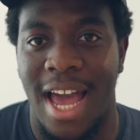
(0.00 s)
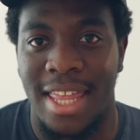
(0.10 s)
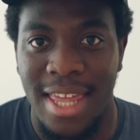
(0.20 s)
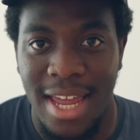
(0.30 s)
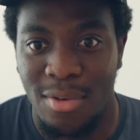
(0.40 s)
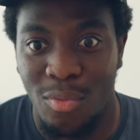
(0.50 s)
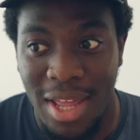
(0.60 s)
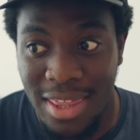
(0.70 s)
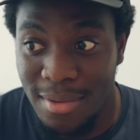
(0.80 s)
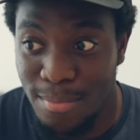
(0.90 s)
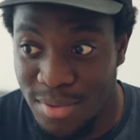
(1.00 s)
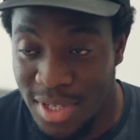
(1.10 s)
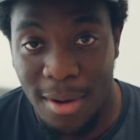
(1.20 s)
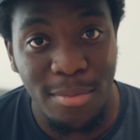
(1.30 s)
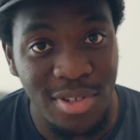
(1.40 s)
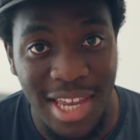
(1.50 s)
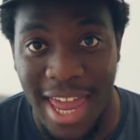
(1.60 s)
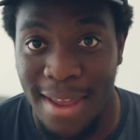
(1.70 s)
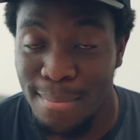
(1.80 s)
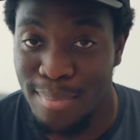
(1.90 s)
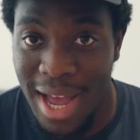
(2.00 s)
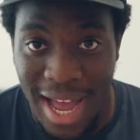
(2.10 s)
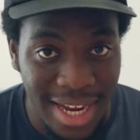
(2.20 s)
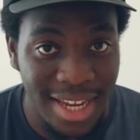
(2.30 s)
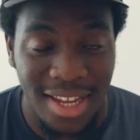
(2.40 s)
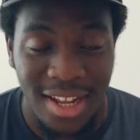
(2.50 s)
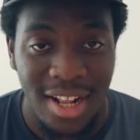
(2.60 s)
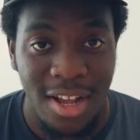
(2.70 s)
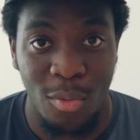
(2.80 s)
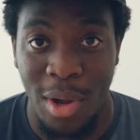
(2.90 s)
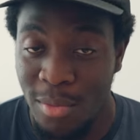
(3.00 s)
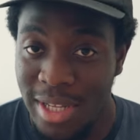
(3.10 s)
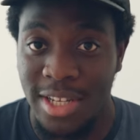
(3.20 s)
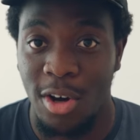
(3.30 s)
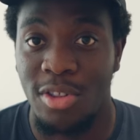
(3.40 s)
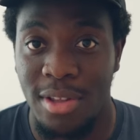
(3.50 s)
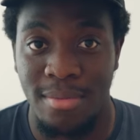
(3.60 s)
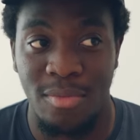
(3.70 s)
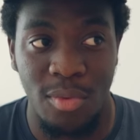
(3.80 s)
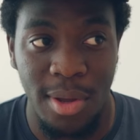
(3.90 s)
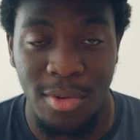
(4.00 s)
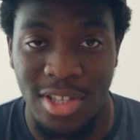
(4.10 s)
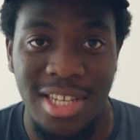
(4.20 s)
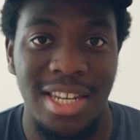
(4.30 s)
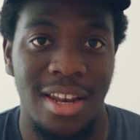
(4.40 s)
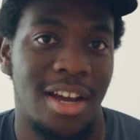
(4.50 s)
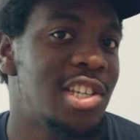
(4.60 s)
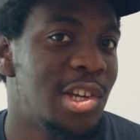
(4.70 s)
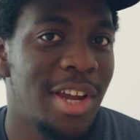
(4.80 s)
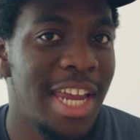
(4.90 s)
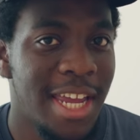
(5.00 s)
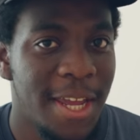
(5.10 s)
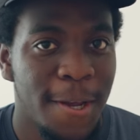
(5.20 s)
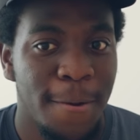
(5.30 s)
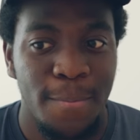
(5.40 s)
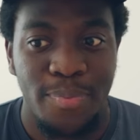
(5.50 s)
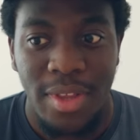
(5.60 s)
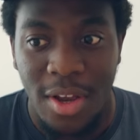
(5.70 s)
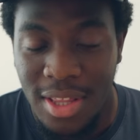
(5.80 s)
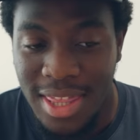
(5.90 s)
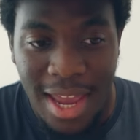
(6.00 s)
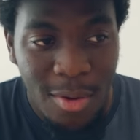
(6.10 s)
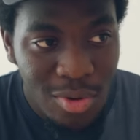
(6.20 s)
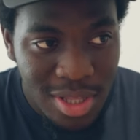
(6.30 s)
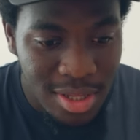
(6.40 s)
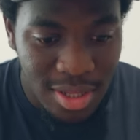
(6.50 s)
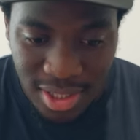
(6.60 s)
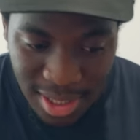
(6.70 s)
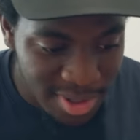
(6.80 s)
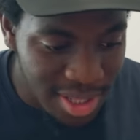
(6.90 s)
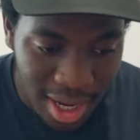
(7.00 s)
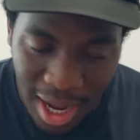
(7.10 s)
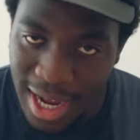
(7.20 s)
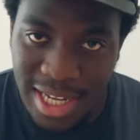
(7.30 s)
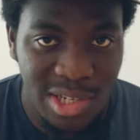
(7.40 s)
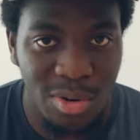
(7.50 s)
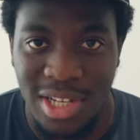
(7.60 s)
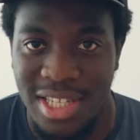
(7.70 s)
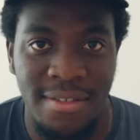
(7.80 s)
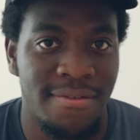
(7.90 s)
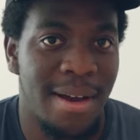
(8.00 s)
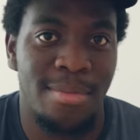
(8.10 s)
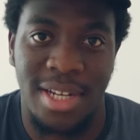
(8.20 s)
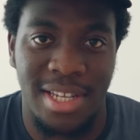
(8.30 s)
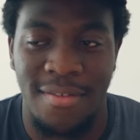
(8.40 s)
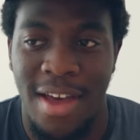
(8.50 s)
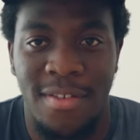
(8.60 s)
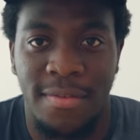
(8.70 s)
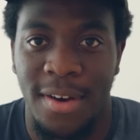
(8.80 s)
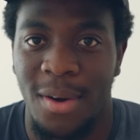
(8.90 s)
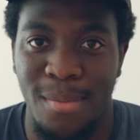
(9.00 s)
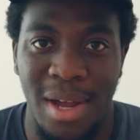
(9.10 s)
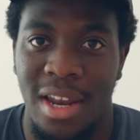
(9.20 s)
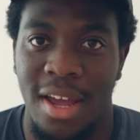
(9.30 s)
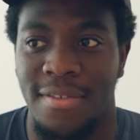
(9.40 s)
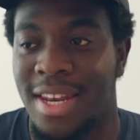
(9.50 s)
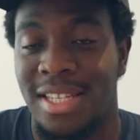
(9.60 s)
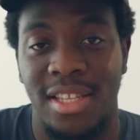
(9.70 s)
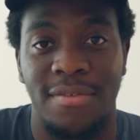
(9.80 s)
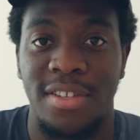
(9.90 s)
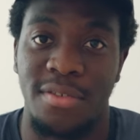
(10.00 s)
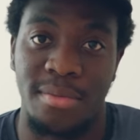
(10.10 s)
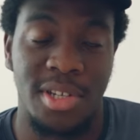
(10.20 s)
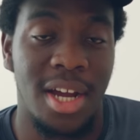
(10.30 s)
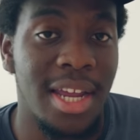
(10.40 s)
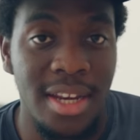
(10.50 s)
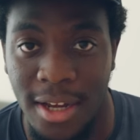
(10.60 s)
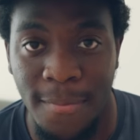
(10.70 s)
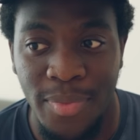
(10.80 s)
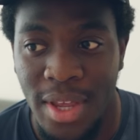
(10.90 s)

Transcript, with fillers: And then when the samples came back, when we told them we wanted luxury, they were some of the highest quality fabrics I've ever felt in my life. And that stuff is from China.